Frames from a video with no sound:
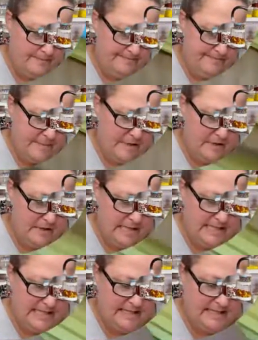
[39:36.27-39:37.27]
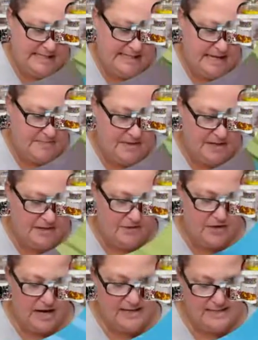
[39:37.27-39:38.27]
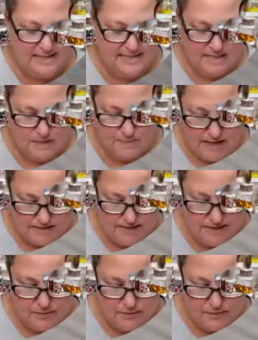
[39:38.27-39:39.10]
Oh, it did the same thing, you guys. I suspected it